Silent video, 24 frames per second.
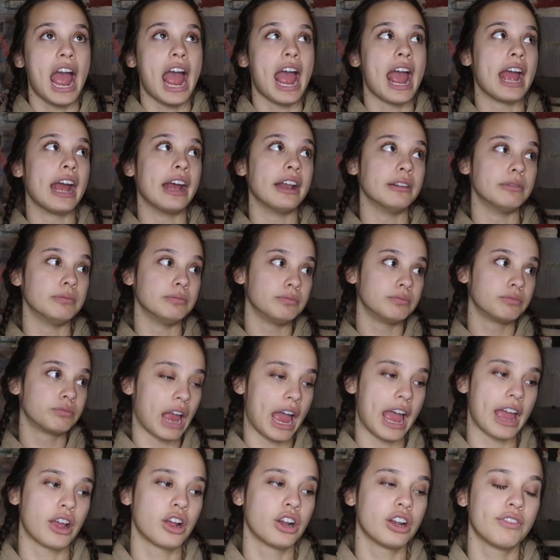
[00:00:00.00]
And
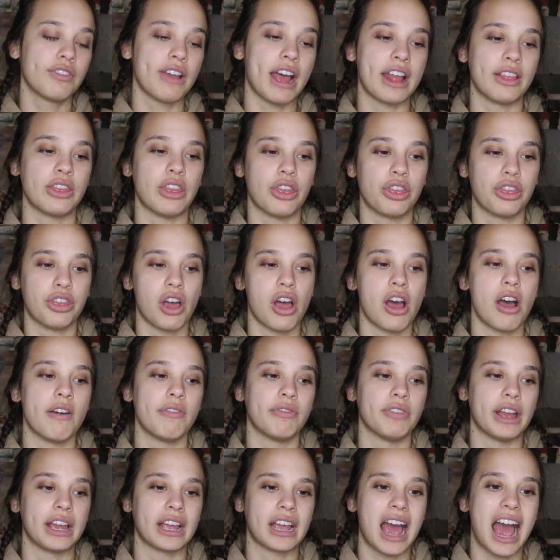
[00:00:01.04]
I could have had the thought
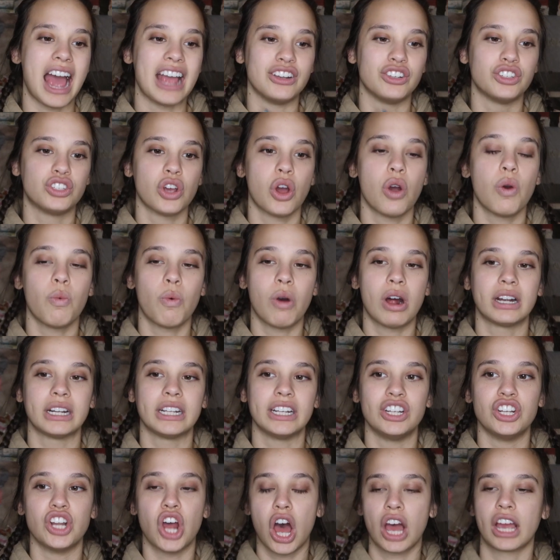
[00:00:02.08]
of like, I don't want
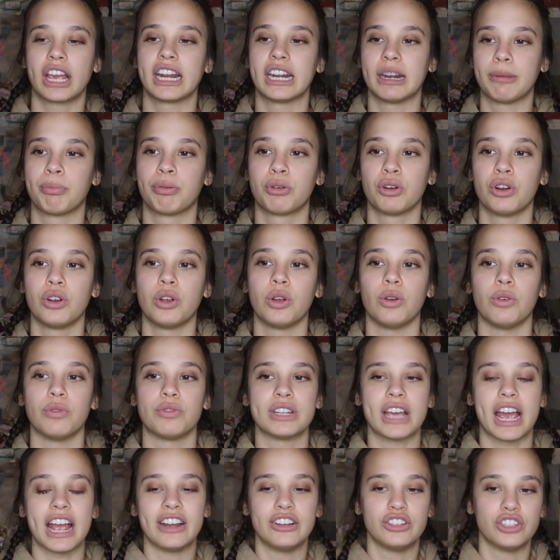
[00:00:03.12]
to not get
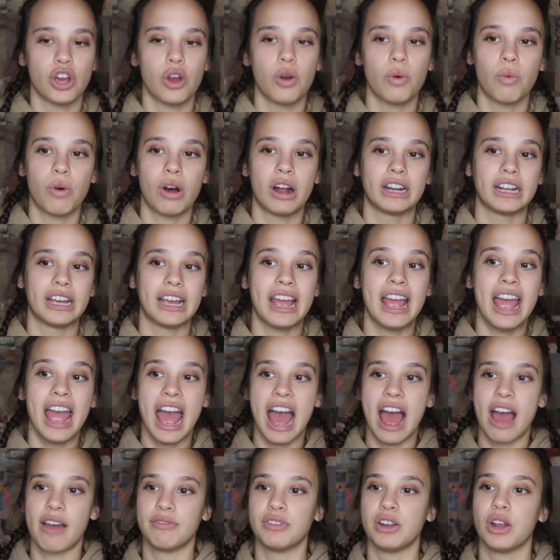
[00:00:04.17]
approved. I don't want to
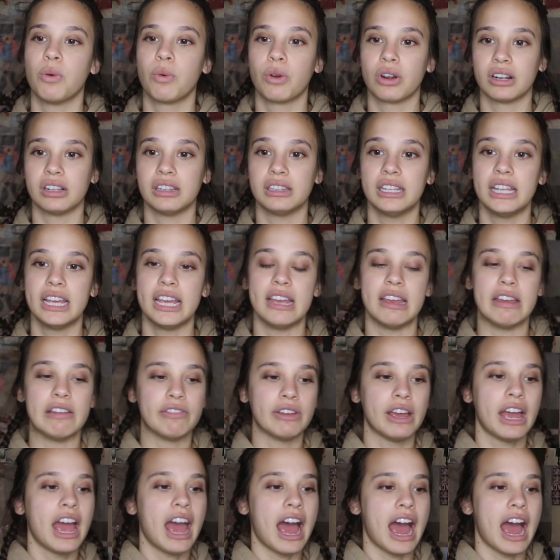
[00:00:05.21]
have nowhere to live.